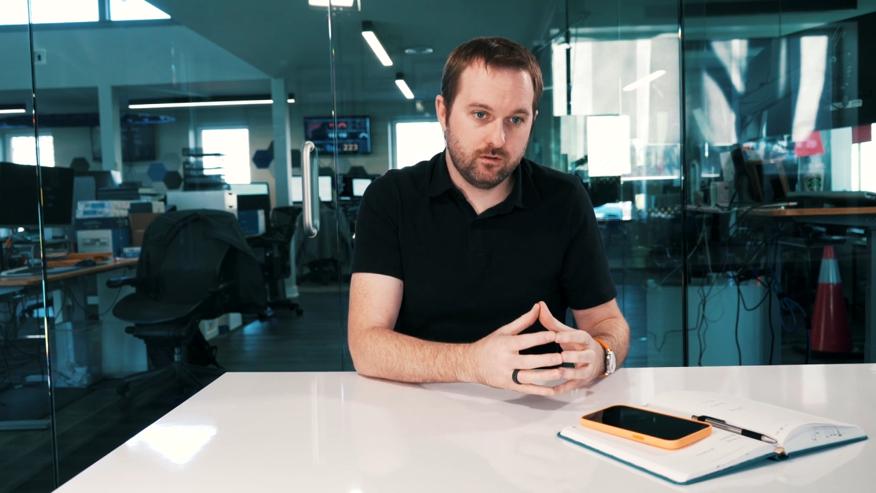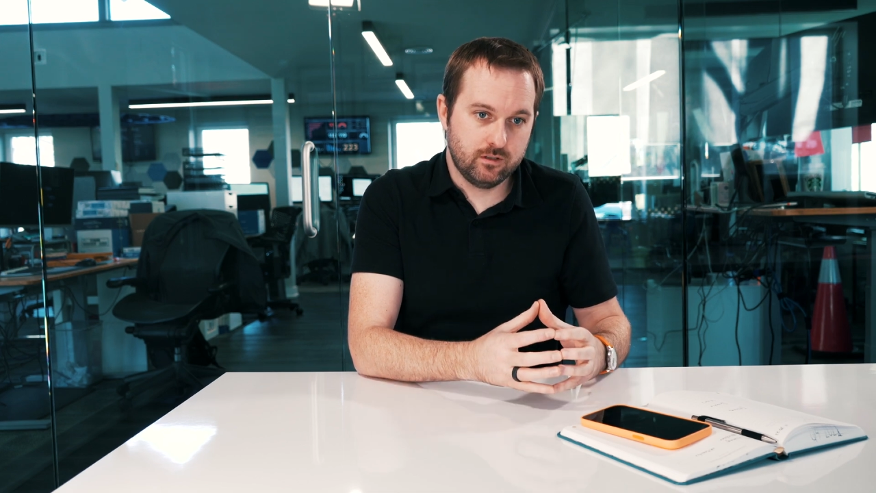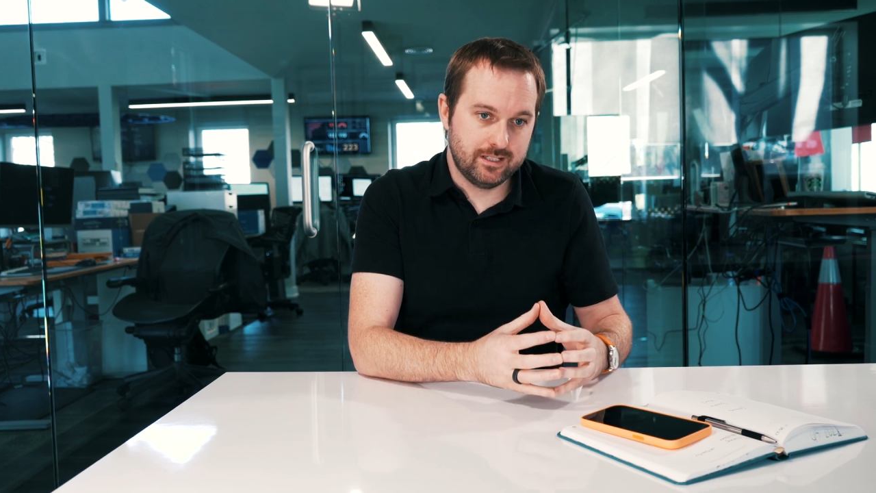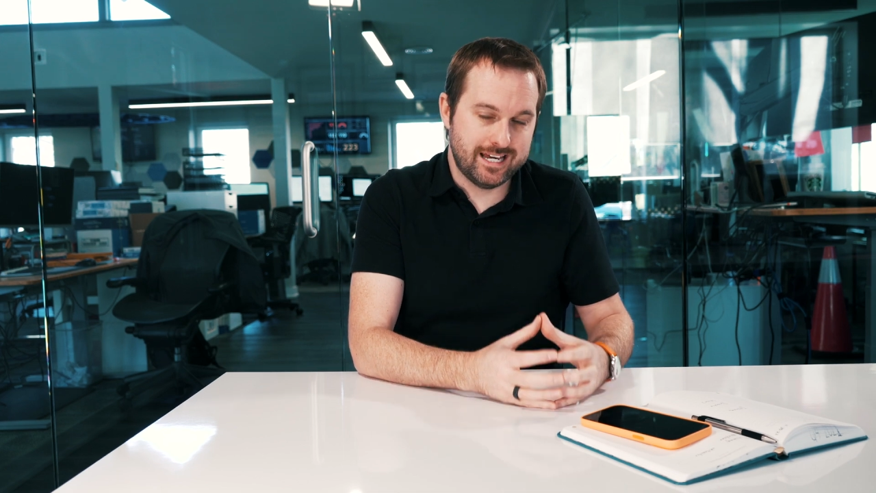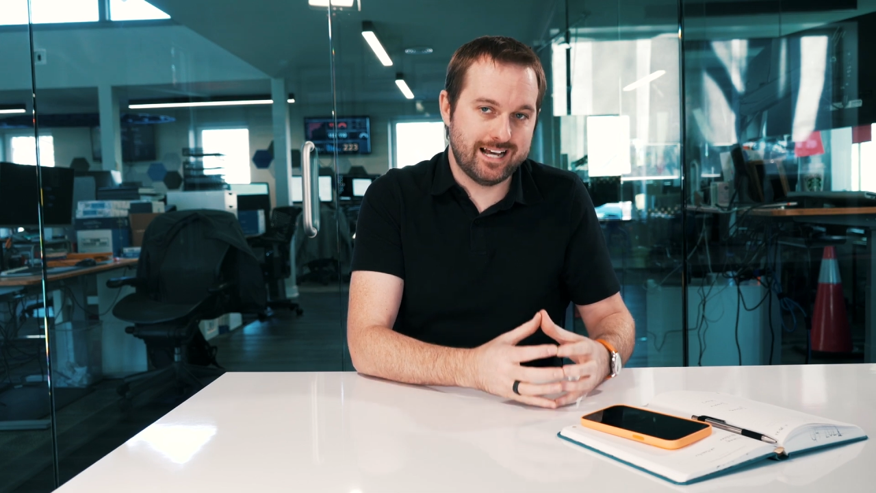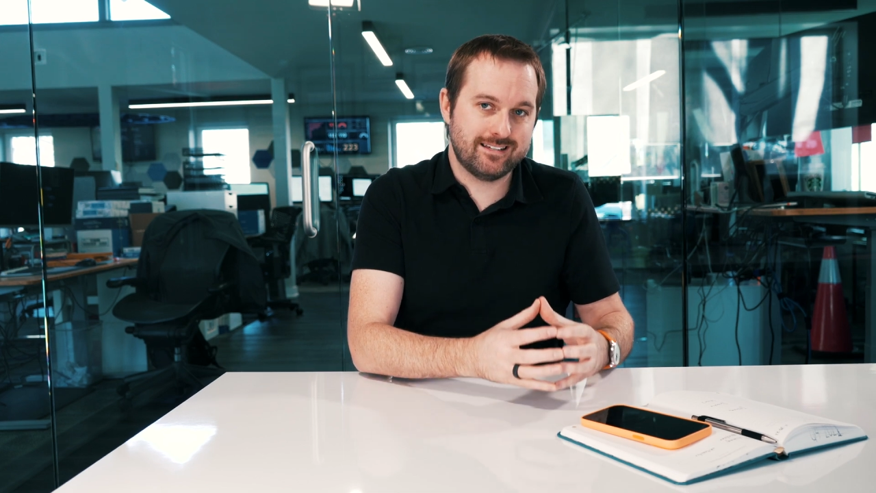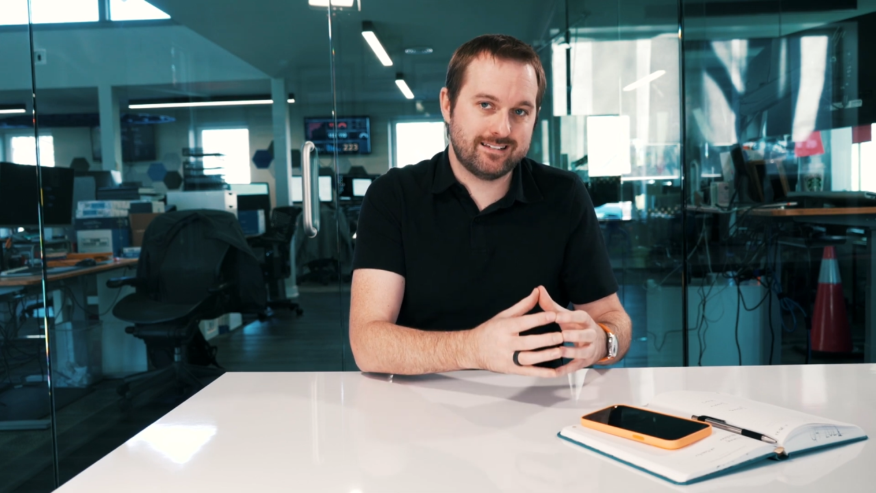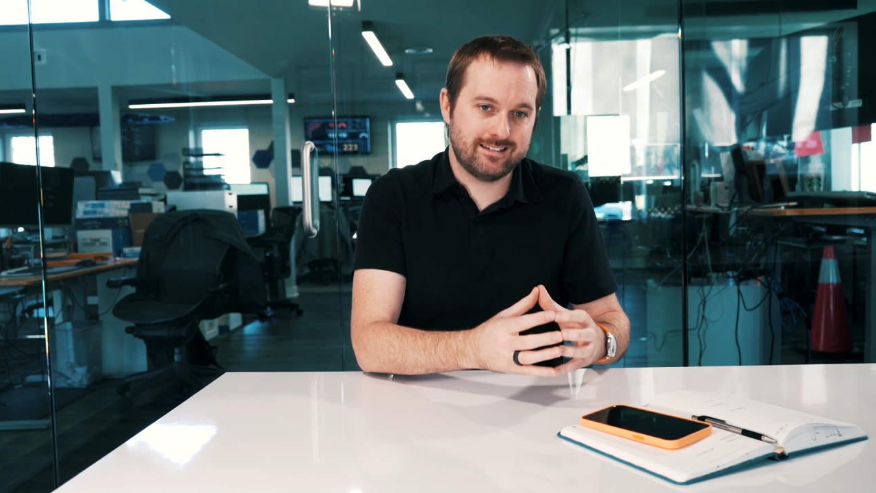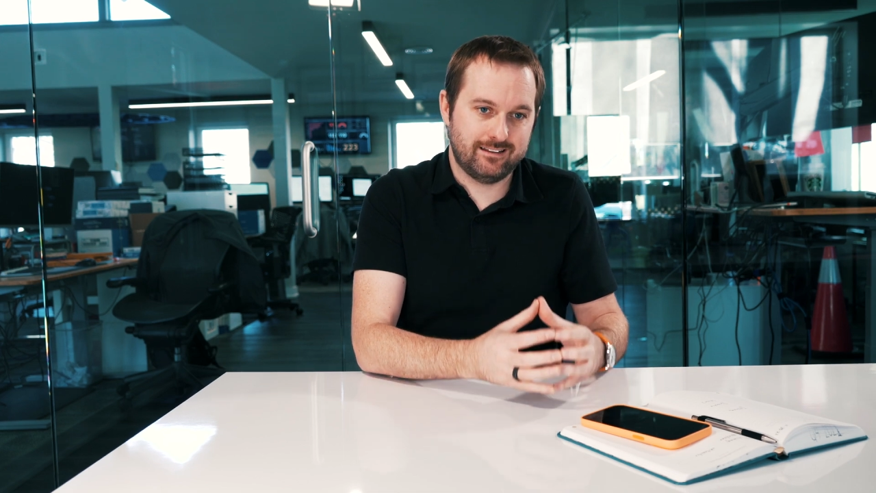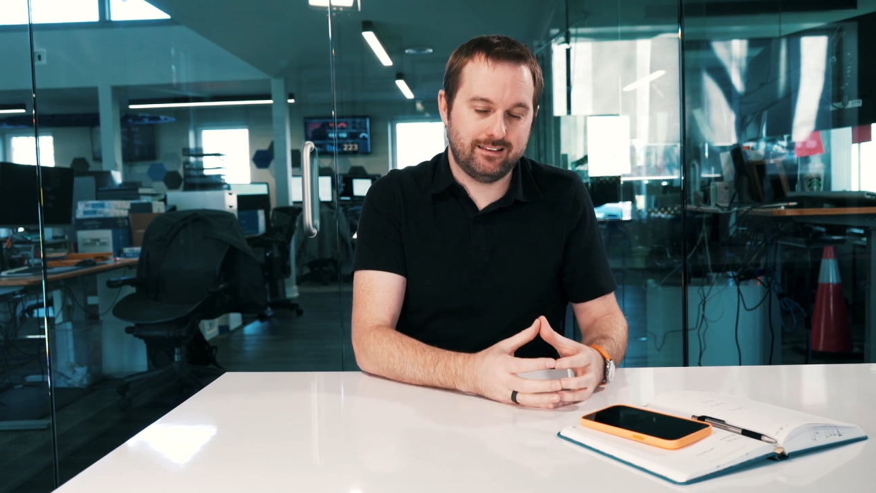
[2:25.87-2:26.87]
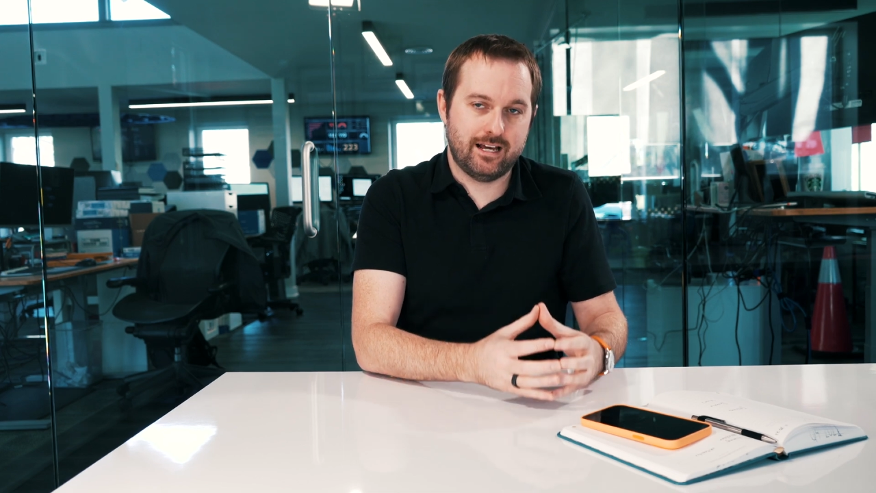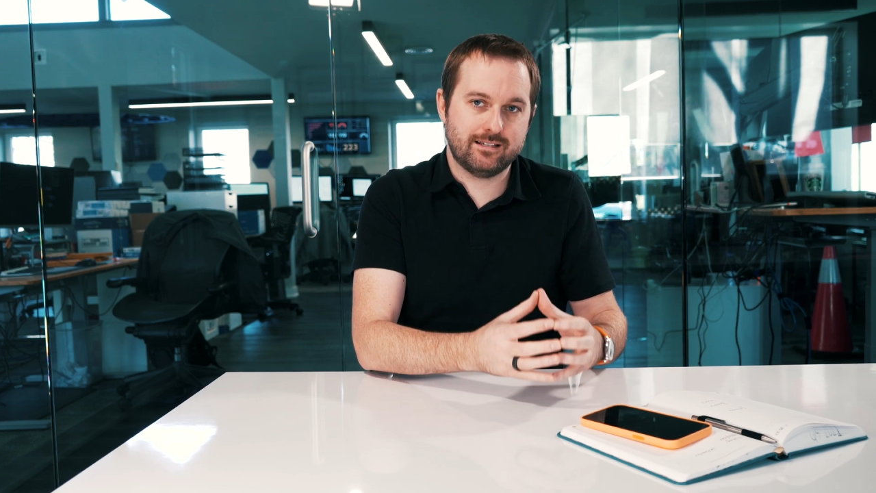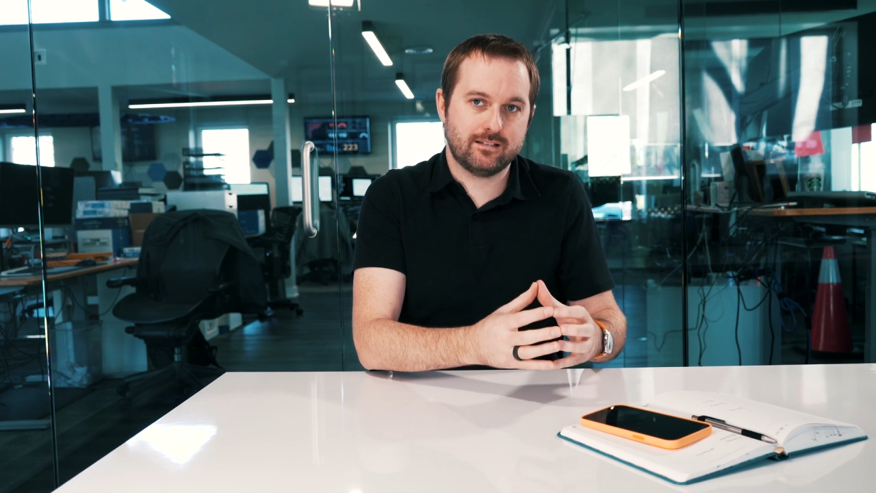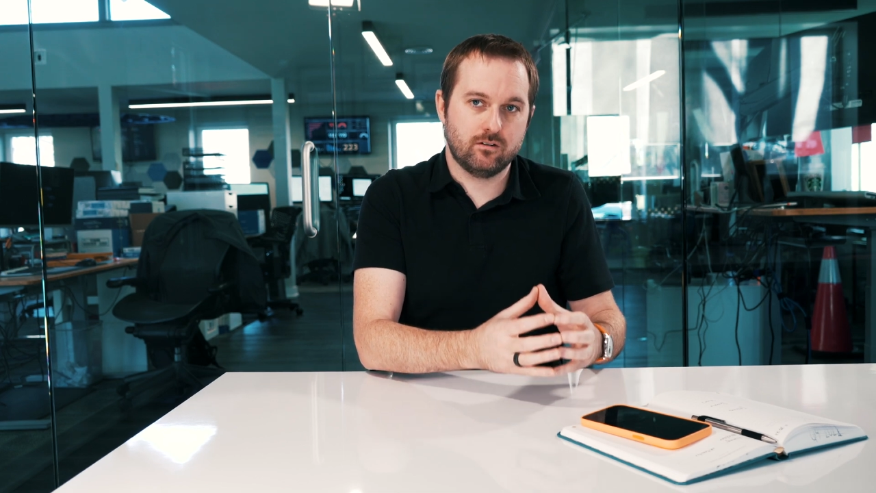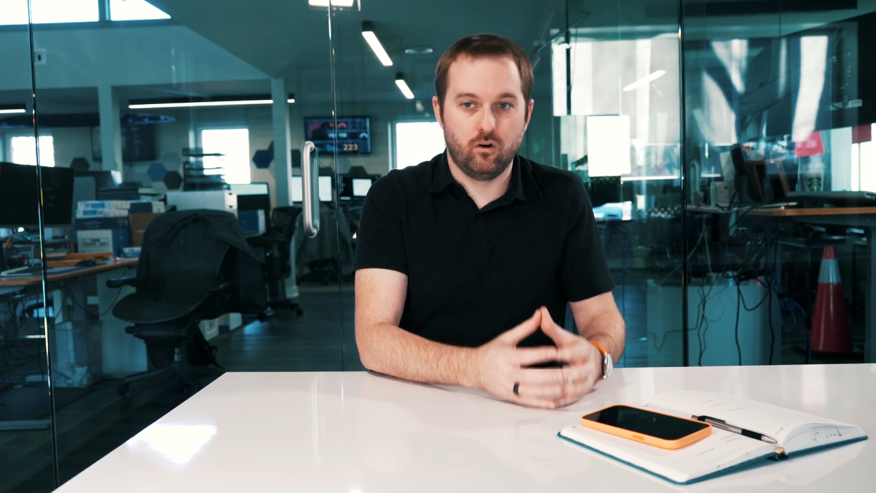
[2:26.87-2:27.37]
Yes,
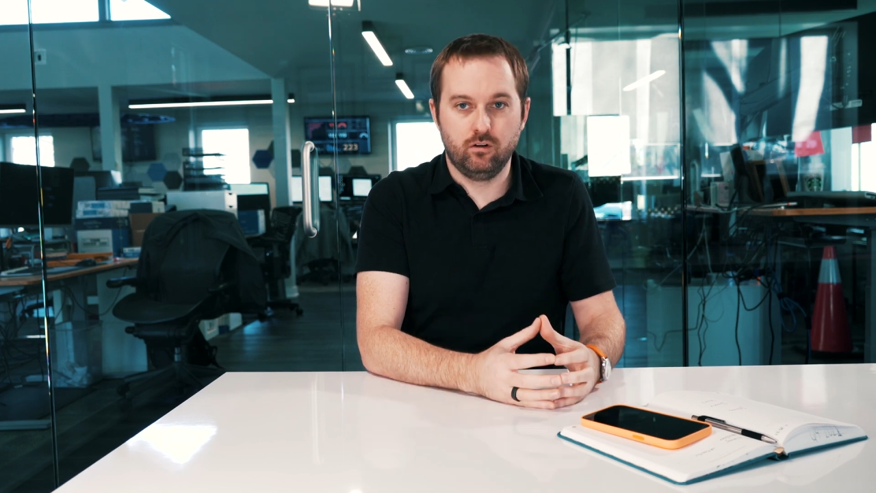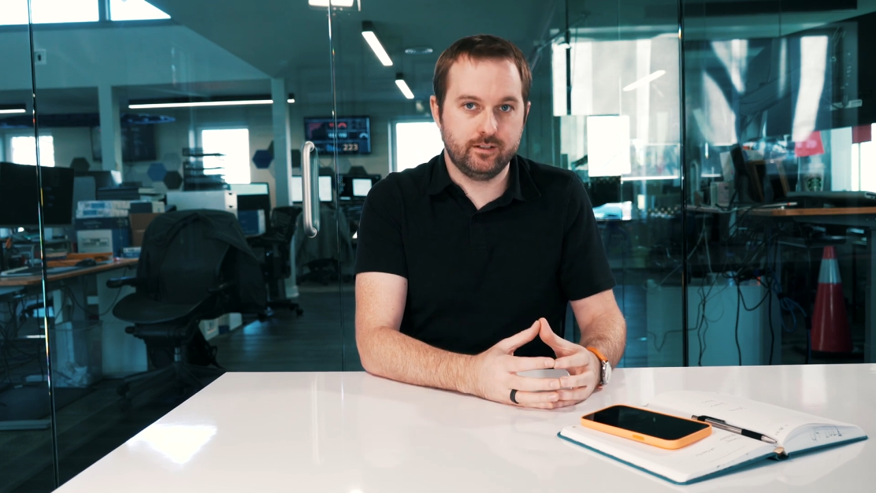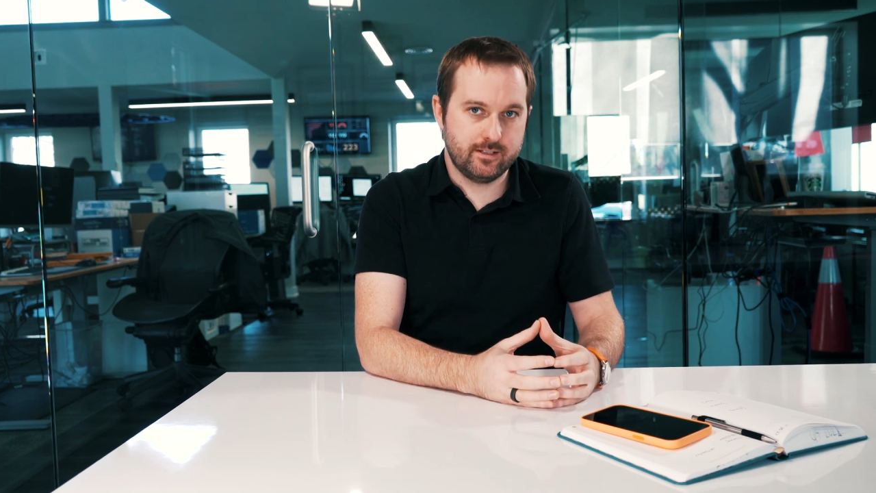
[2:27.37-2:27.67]
less all-in